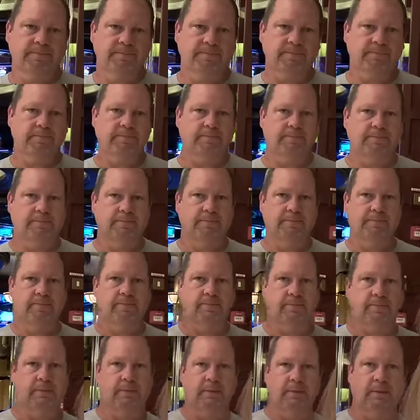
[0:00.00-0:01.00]

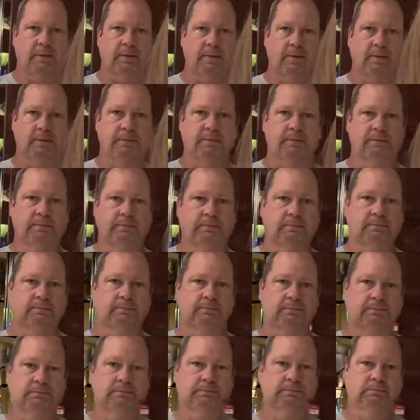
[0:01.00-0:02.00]

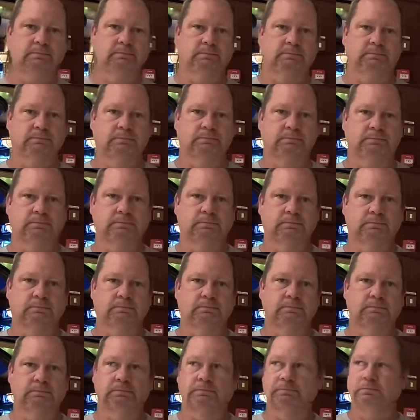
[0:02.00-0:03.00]

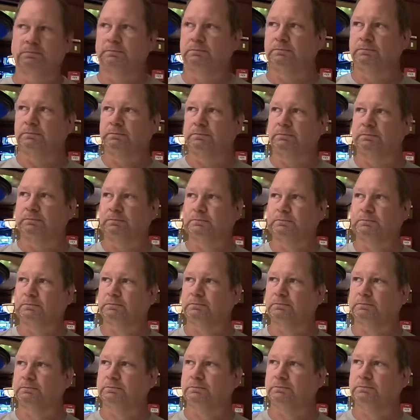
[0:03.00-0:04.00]

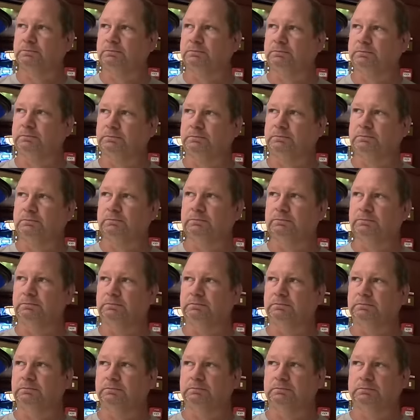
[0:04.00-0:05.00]

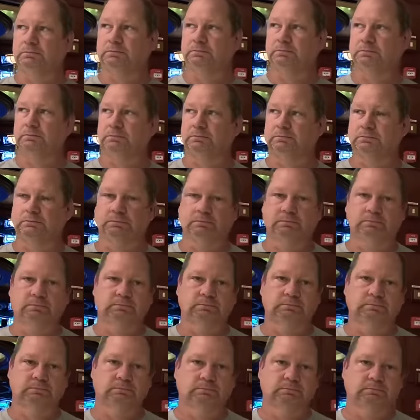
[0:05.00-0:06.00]

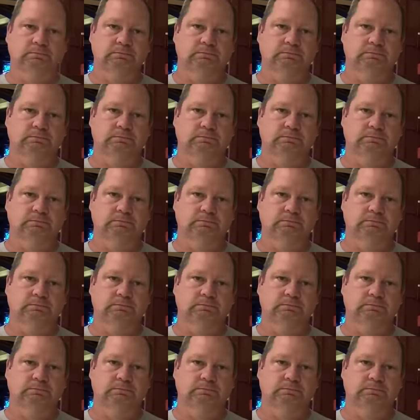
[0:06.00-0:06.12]
(not speaking)